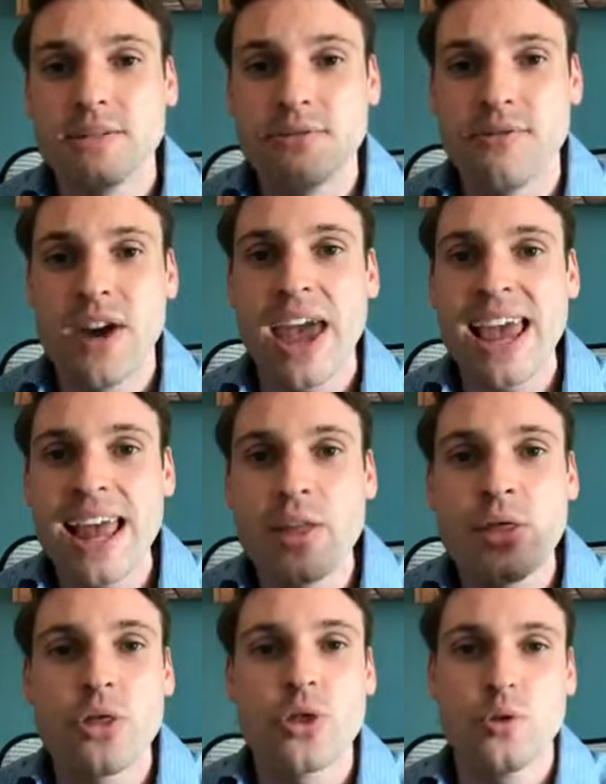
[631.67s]
convey
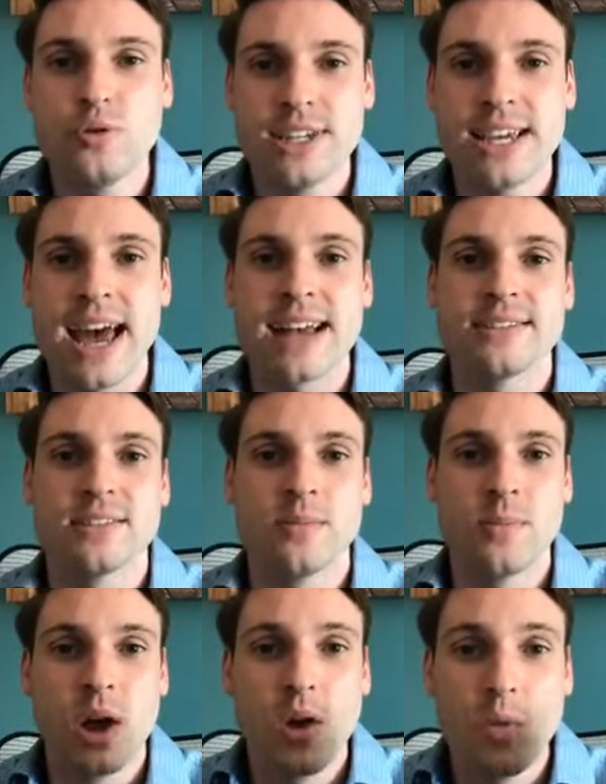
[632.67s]

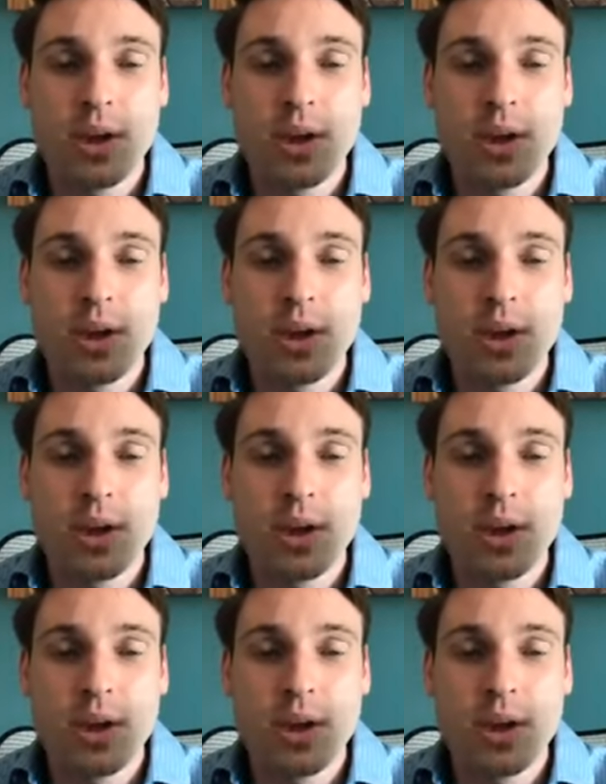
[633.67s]
enthusiasm